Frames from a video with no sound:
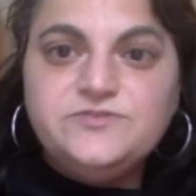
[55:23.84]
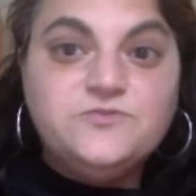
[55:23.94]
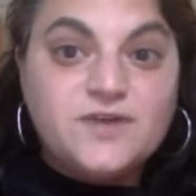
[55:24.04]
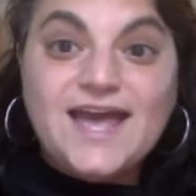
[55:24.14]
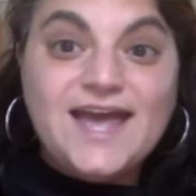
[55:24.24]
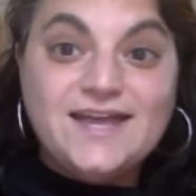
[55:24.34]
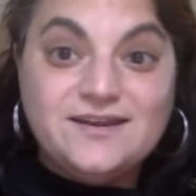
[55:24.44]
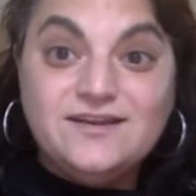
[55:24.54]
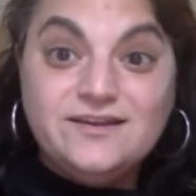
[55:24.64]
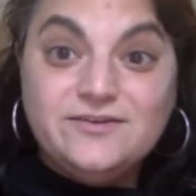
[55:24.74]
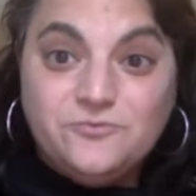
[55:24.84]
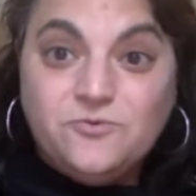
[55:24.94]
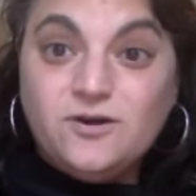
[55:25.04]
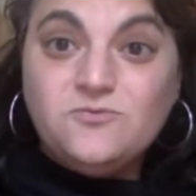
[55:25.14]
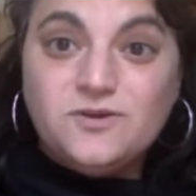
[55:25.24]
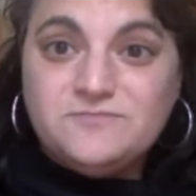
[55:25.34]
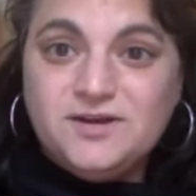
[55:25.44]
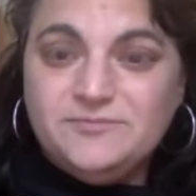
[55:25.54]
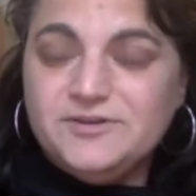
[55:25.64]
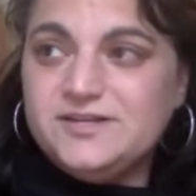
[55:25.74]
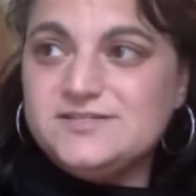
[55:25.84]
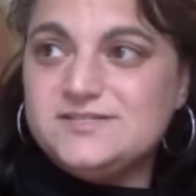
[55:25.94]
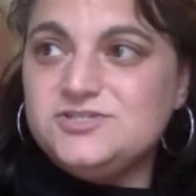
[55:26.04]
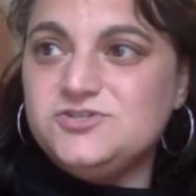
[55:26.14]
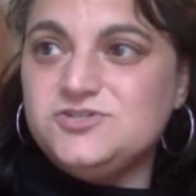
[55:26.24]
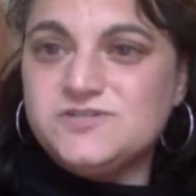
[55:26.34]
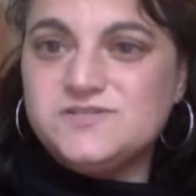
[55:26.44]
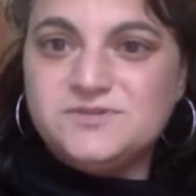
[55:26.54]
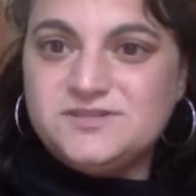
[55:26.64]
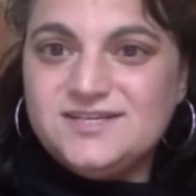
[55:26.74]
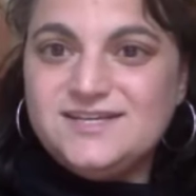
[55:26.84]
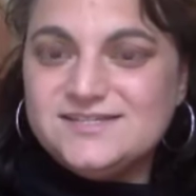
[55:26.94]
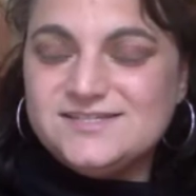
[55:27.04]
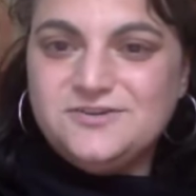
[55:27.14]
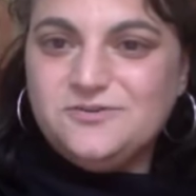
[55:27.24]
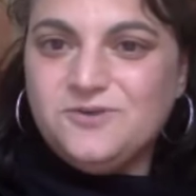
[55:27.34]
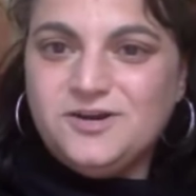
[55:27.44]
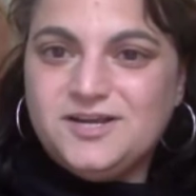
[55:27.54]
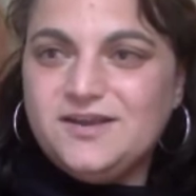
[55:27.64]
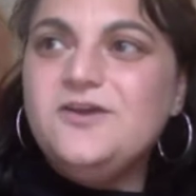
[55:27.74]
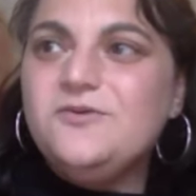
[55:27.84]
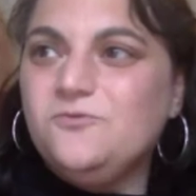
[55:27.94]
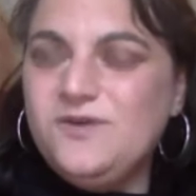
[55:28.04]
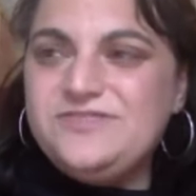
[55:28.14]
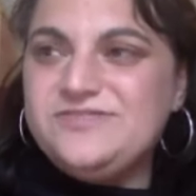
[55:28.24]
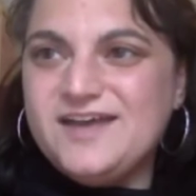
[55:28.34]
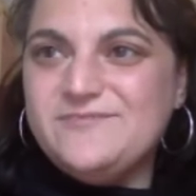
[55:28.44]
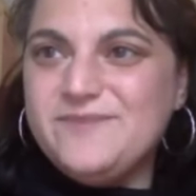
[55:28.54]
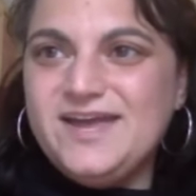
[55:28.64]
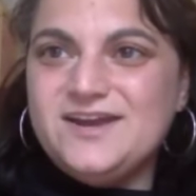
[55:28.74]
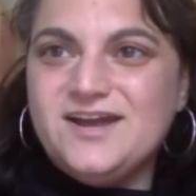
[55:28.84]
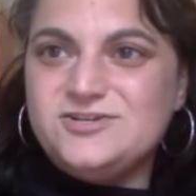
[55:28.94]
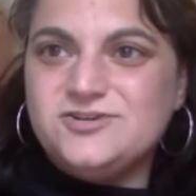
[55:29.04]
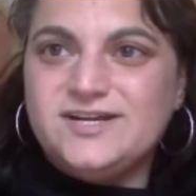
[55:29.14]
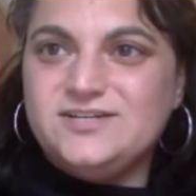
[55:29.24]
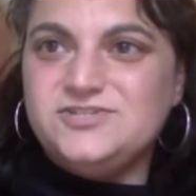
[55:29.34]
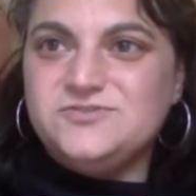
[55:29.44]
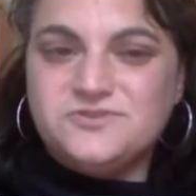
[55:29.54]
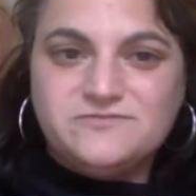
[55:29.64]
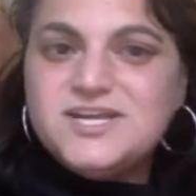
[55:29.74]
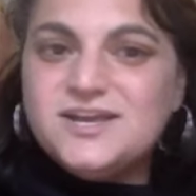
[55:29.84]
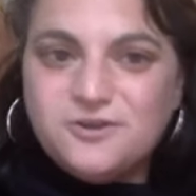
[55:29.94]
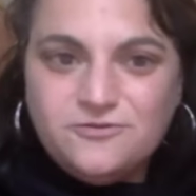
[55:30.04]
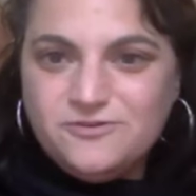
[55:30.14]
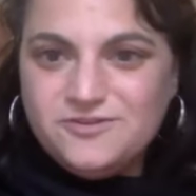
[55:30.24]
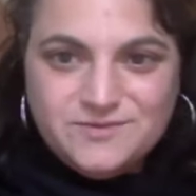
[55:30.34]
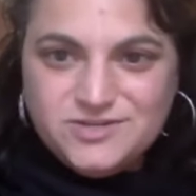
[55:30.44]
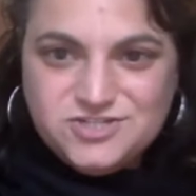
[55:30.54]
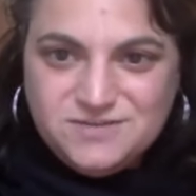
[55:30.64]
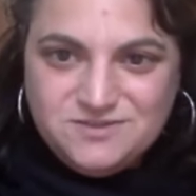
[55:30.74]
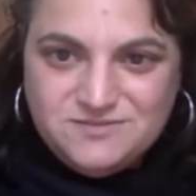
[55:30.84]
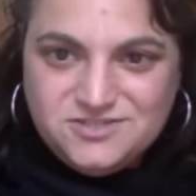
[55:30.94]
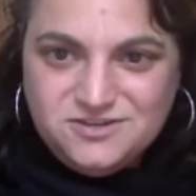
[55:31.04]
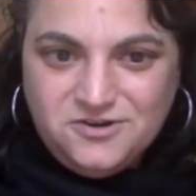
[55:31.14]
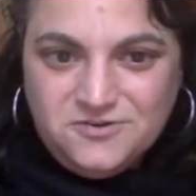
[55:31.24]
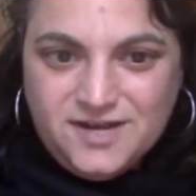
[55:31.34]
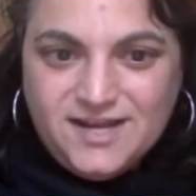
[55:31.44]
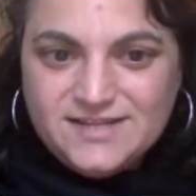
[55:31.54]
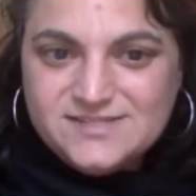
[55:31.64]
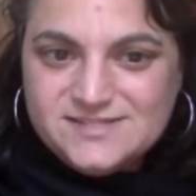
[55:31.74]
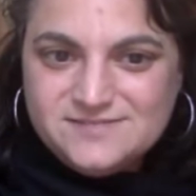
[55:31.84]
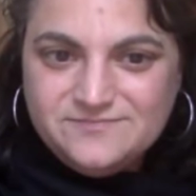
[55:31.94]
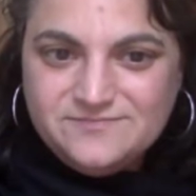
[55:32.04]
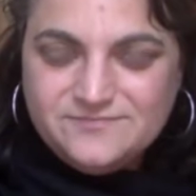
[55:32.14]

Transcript: you can work with public institutions but the key is that you're working with them and not trying to sort of take over them and shape them to your own ends